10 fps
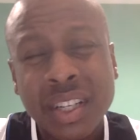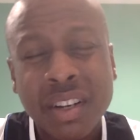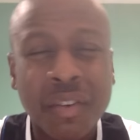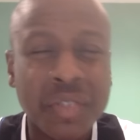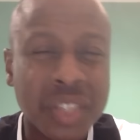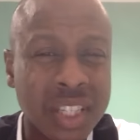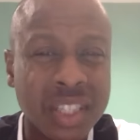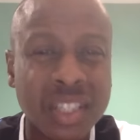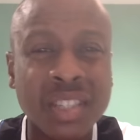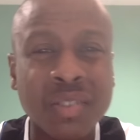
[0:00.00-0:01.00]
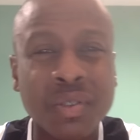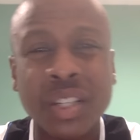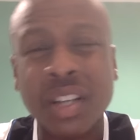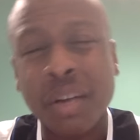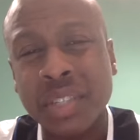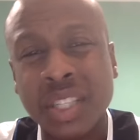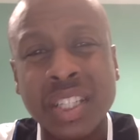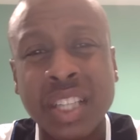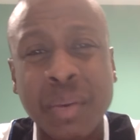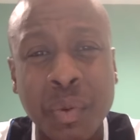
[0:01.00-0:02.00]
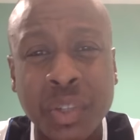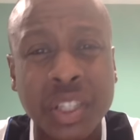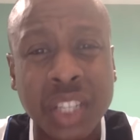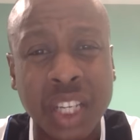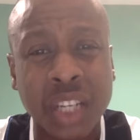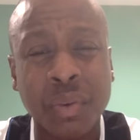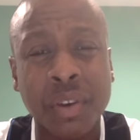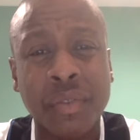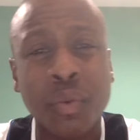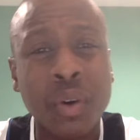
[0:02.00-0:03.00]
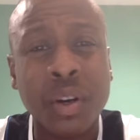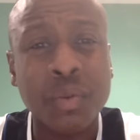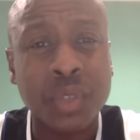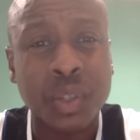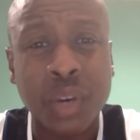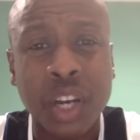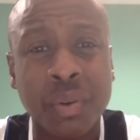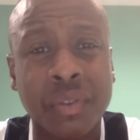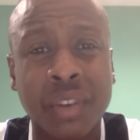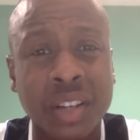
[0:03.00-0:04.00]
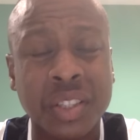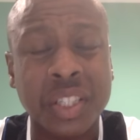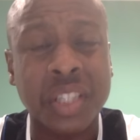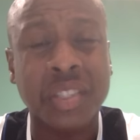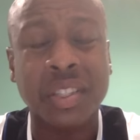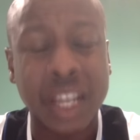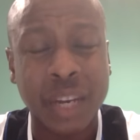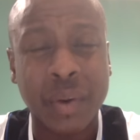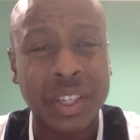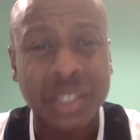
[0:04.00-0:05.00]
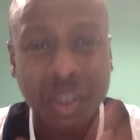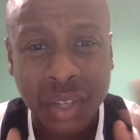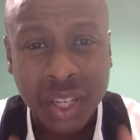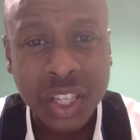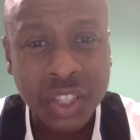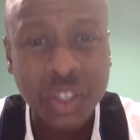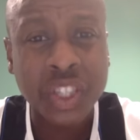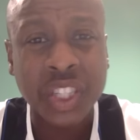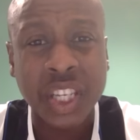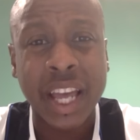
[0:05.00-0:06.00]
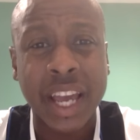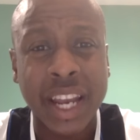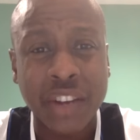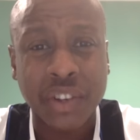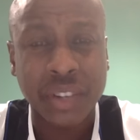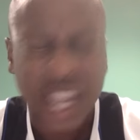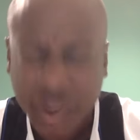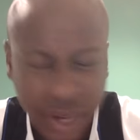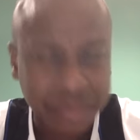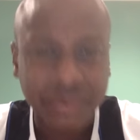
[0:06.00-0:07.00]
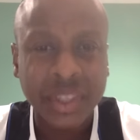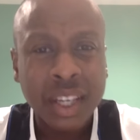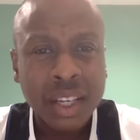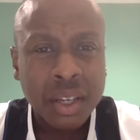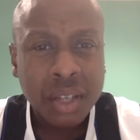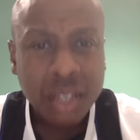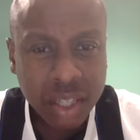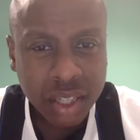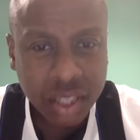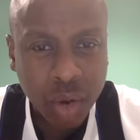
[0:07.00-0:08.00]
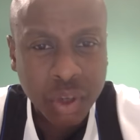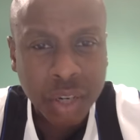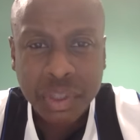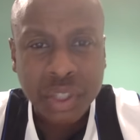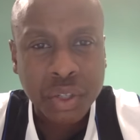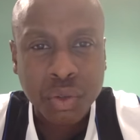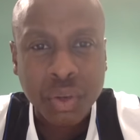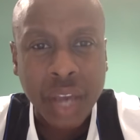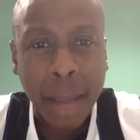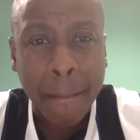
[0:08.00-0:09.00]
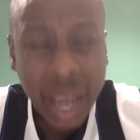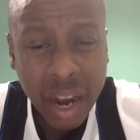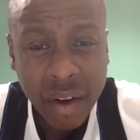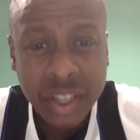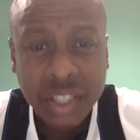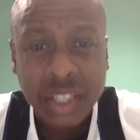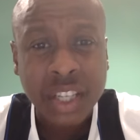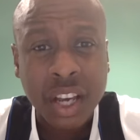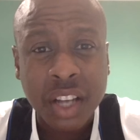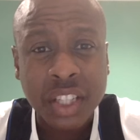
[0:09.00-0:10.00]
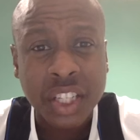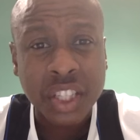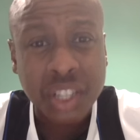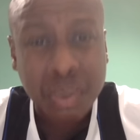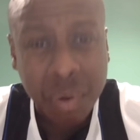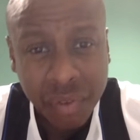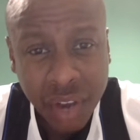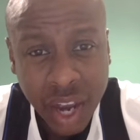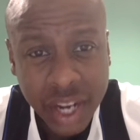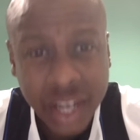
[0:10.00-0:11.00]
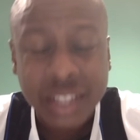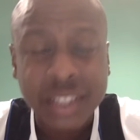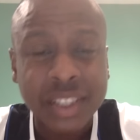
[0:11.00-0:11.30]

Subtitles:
obviously, this is sort of the common sense that we wasn't dealing with or wasn't working with last season. Anyway, so it's good to see that in action. Anyway, goal number 2, and Perez turns into the provider.